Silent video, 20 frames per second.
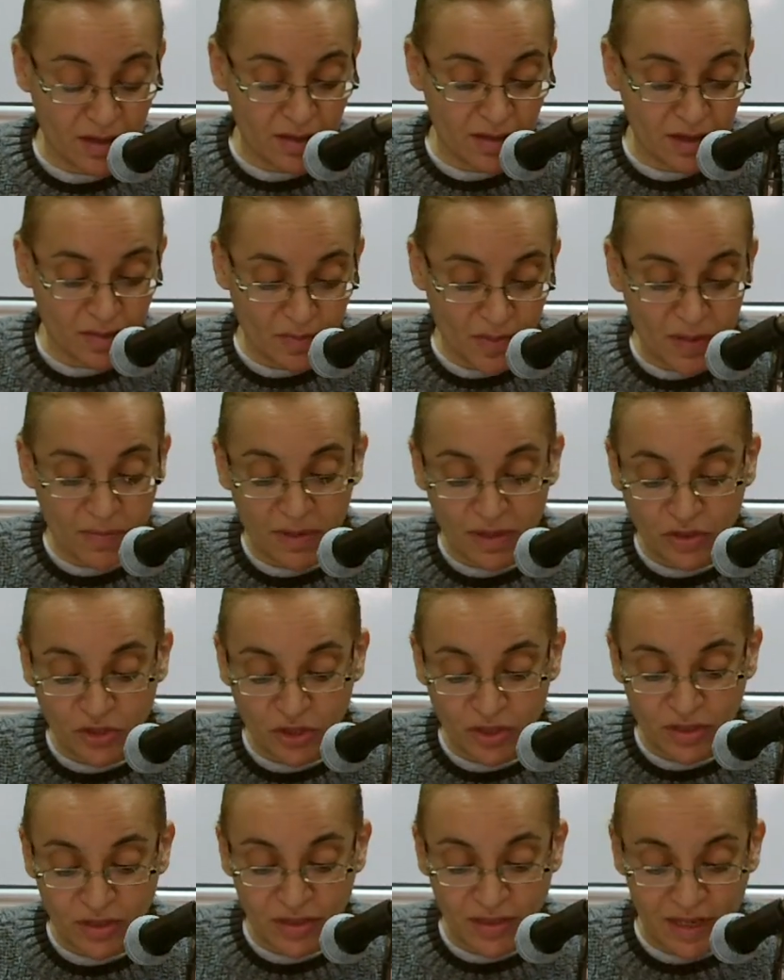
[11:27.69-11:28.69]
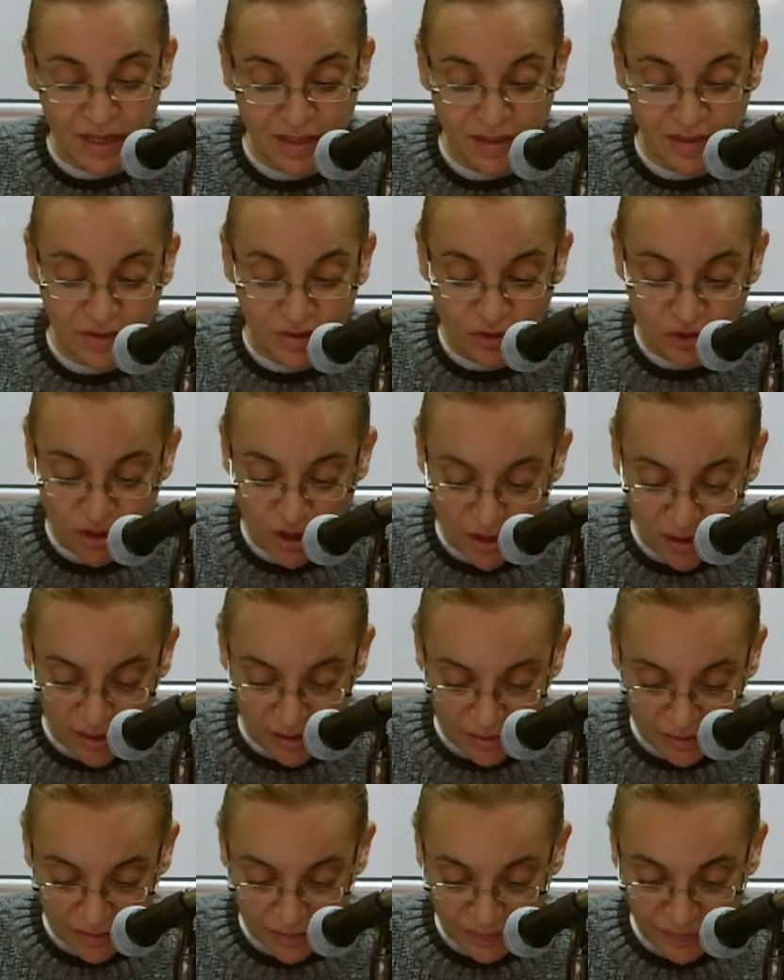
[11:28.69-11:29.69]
and then maybe Jesus as the child.